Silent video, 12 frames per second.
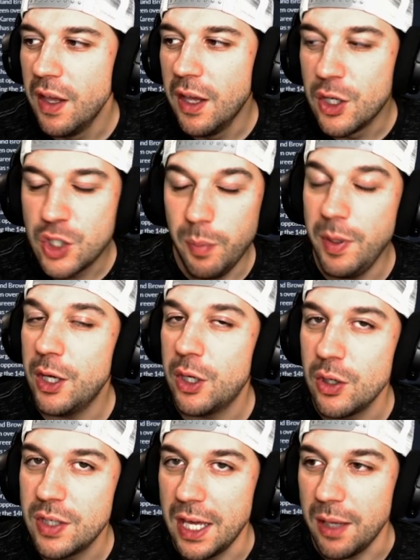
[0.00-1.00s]
Should be a good
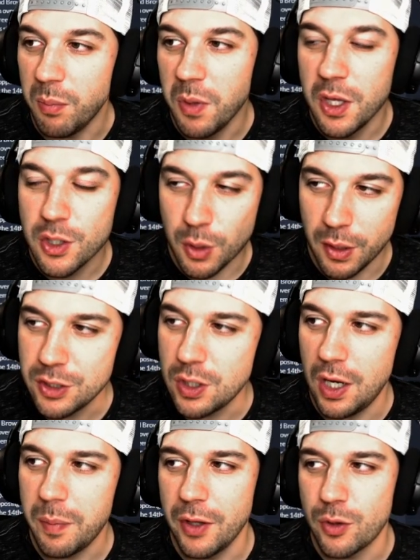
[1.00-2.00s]
game. So let's talk
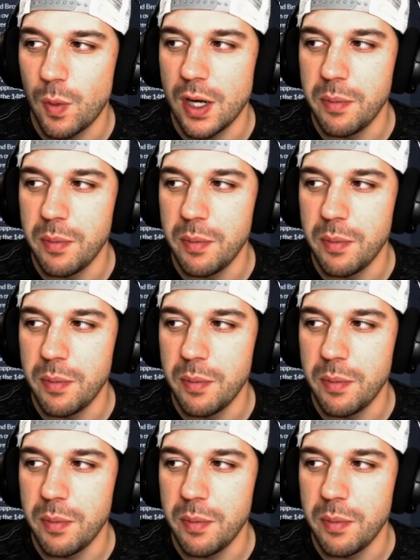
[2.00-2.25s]
about the running